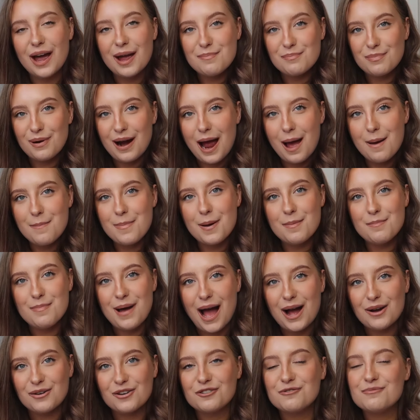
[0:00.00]
a prep and
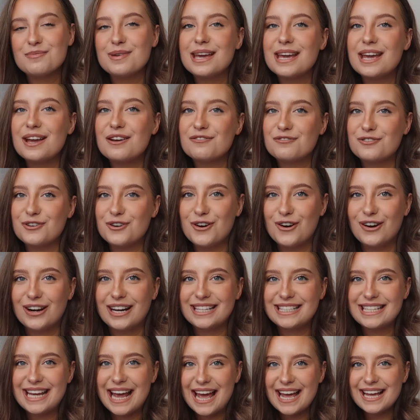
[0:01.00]
pack with me for
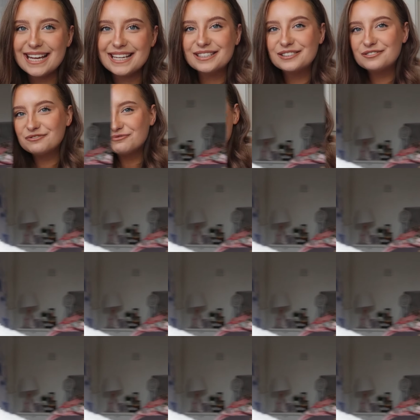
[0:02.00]
holiday.